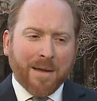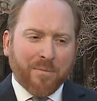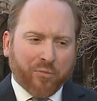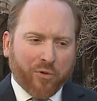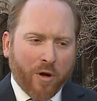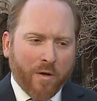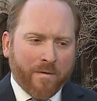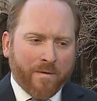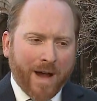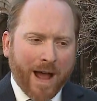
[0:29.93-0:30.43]

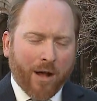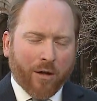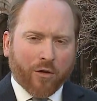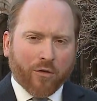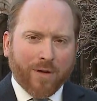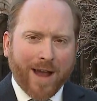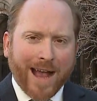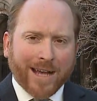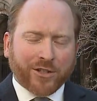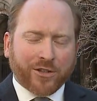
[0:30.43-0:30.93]
profile
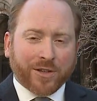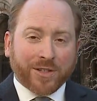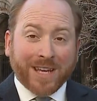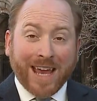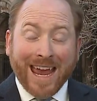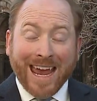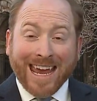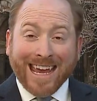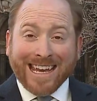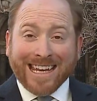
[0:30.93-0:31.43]
crashes
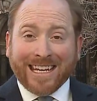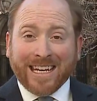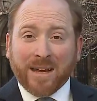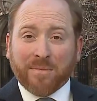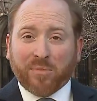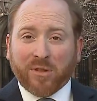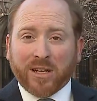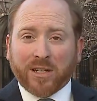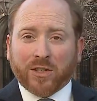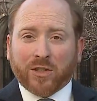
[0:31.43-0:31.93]
and
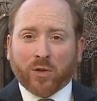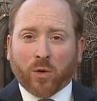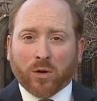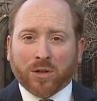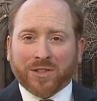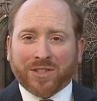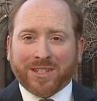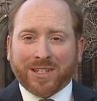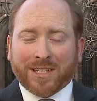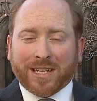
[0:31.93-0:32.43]
deeply
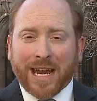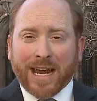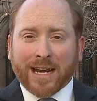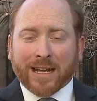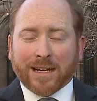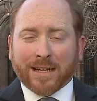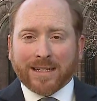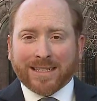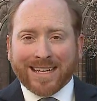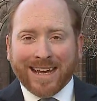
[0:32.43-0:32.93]
sourced
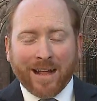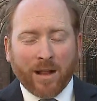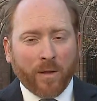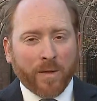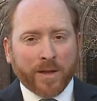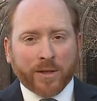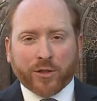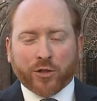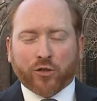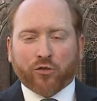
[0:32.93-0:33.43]
data tell
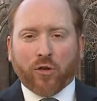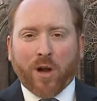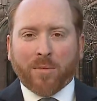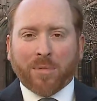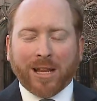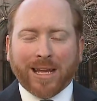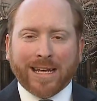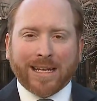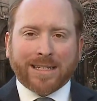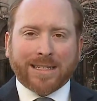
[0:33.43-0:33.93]
this
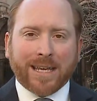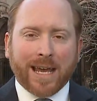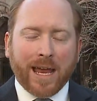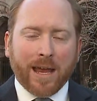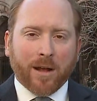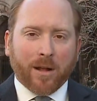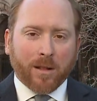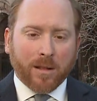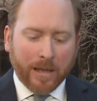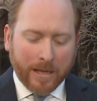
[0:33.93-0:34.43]
troubling
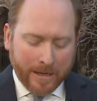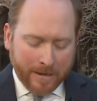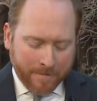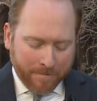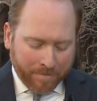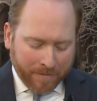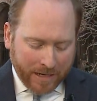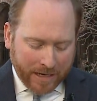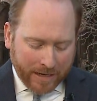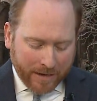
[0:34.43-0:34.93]
tale.
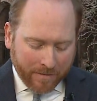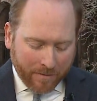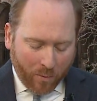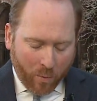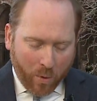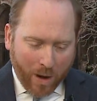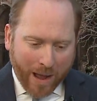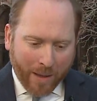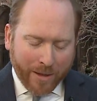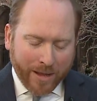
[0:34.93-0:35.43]
Uh,
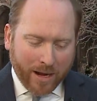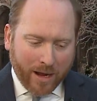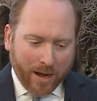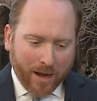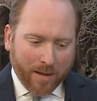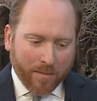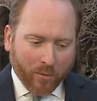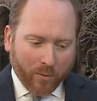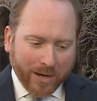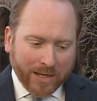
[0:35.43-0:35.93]

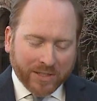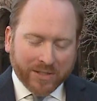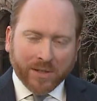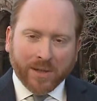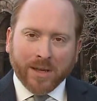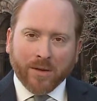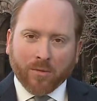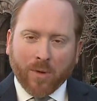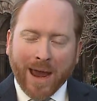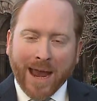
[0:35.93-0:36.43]
WalletHub
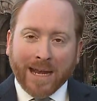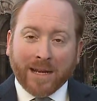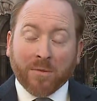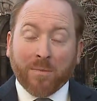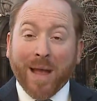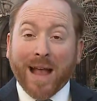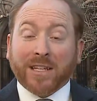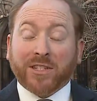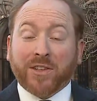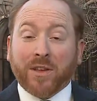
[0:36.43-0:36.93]
recently ranked
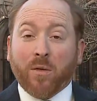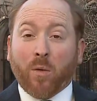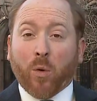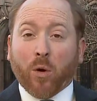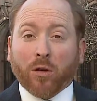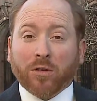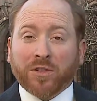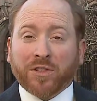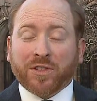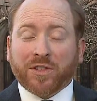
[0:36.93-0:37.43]
best and
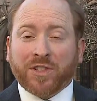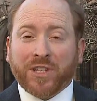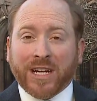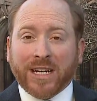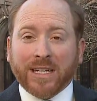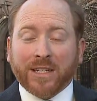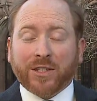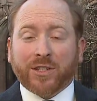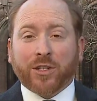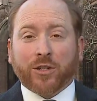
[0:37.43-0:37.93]
worst
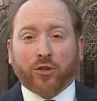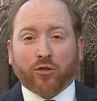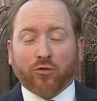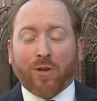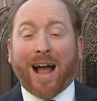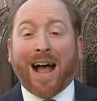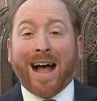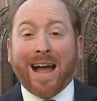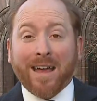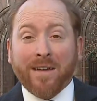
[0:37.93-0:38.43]
cities to
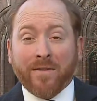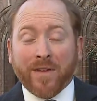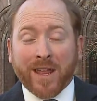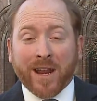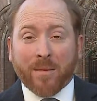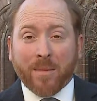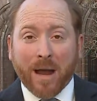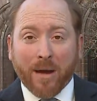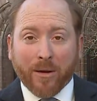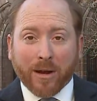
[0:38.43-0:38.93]
drive in
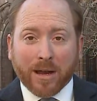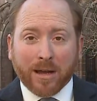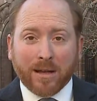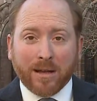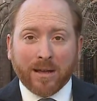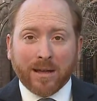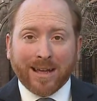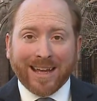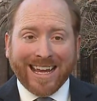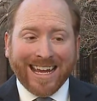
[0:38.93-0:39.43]
America.
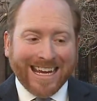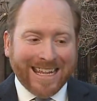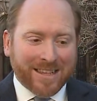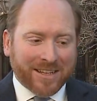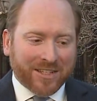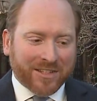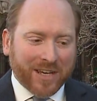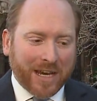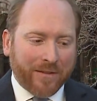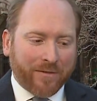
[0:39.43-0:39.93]
In the
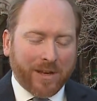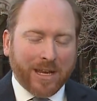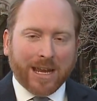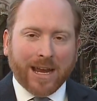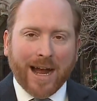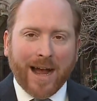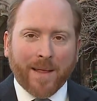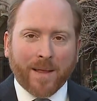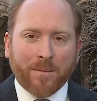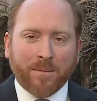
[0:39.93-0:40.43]
safety
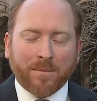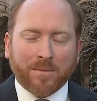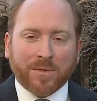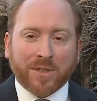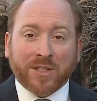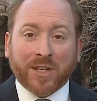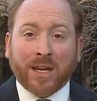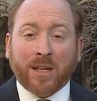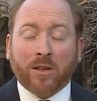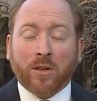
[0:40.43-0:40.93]
column,
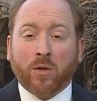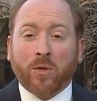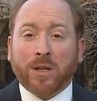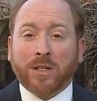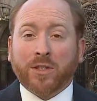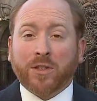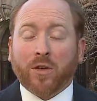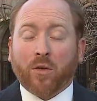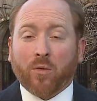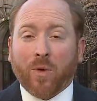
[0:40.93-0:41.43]
St.
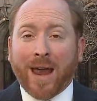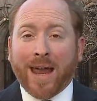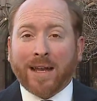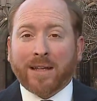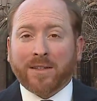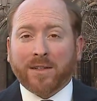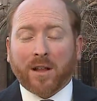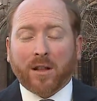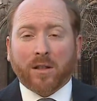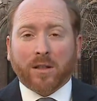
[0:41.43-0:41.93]
Louis
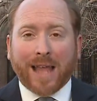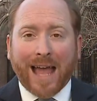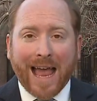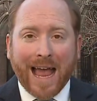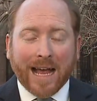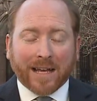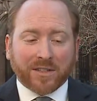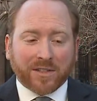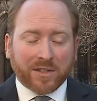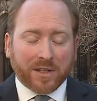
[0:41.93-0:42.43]
ranked
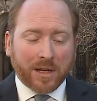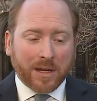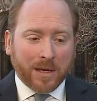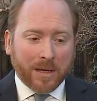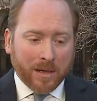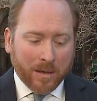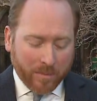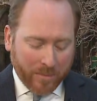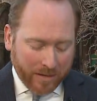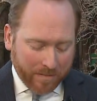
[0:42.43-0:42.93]
last.
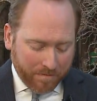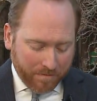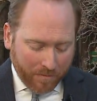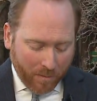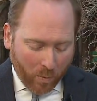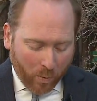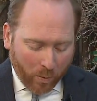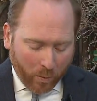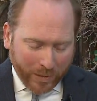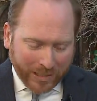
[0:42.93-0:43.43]
But
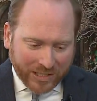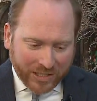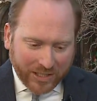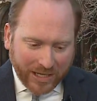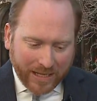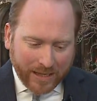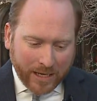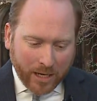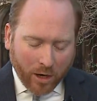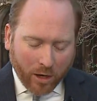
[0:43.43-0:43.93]
we
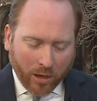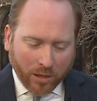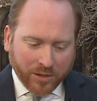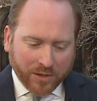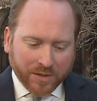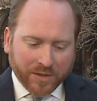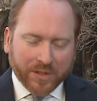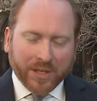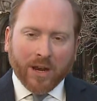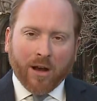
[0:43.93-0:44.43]
see the
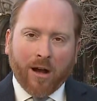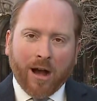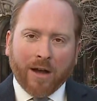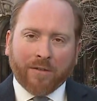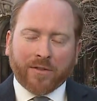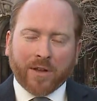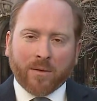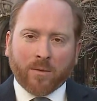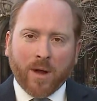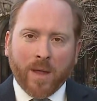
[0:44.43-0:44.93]
urgency
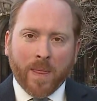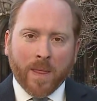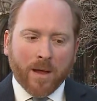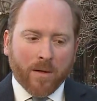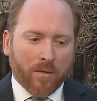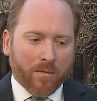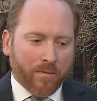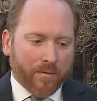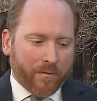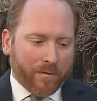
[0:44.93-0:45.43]
often when
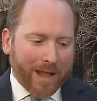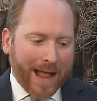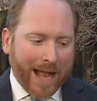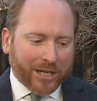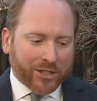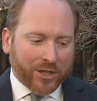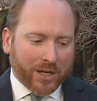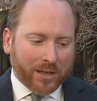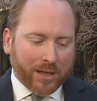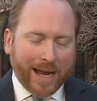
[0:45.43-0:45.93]
the
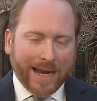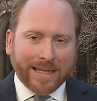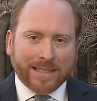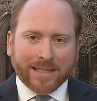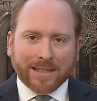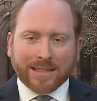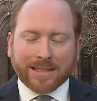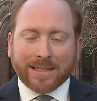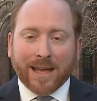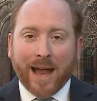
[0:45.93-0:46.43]
flashing lights
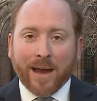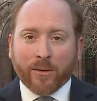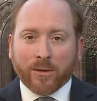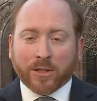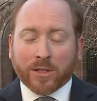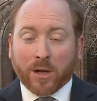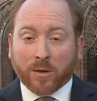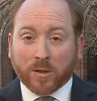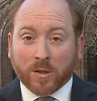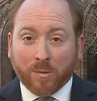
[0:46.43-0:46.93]
and
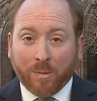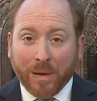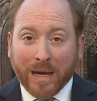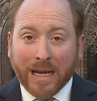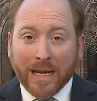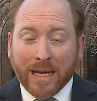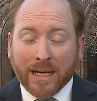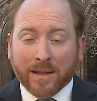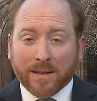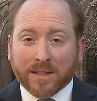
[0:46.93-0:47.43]
sirens go
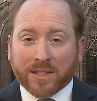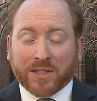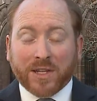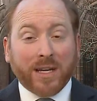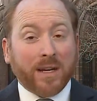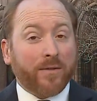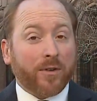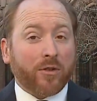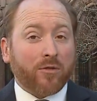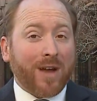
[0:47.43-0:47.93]
speeding to the scene
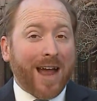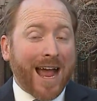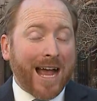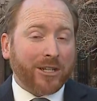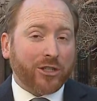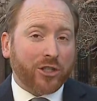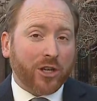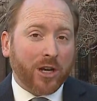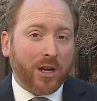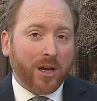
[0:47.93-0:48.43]
of a
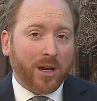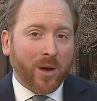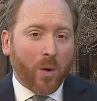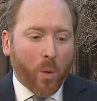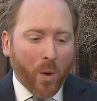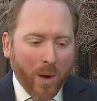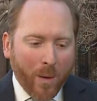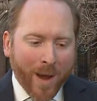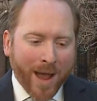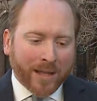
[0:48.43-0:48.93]
crash.
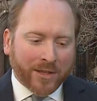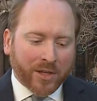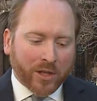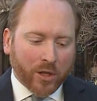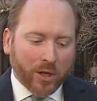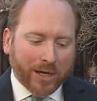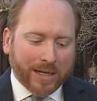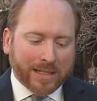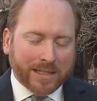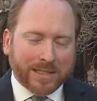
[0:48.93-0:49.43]
We went to
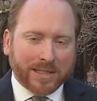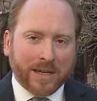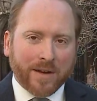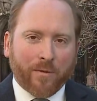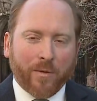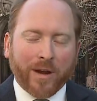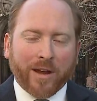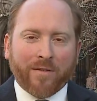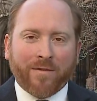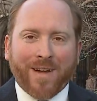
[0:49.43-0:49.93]
look and see if
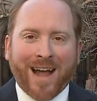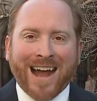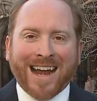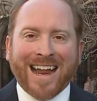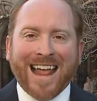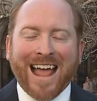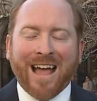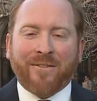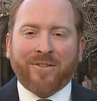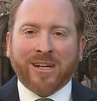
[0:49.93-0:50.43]
we could find
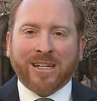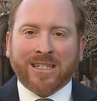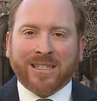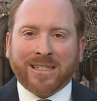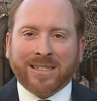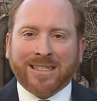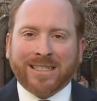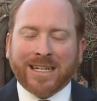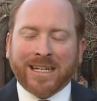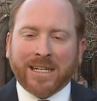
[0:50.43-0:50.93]
evidence
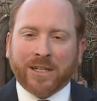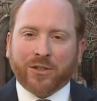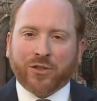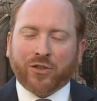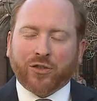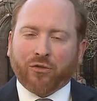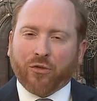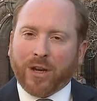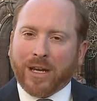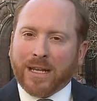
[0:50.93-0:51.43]
the city is
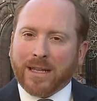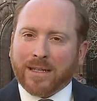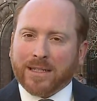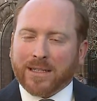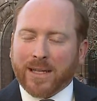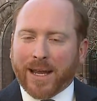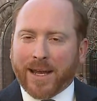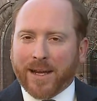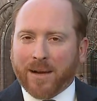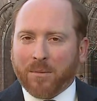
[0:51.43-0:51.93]
treating this
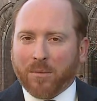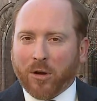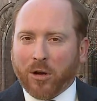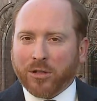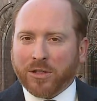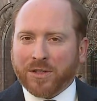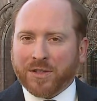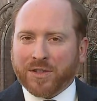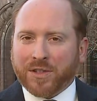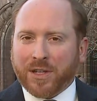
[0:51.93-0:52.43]
like an
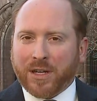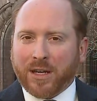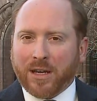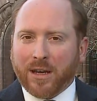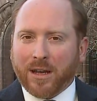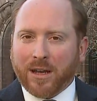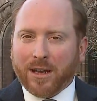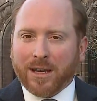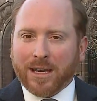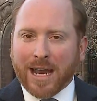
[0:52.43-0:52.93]
emergency
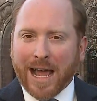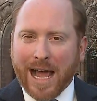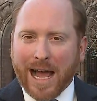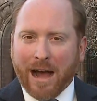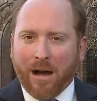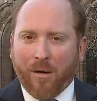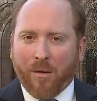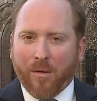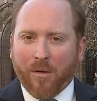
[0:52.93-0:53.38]
now.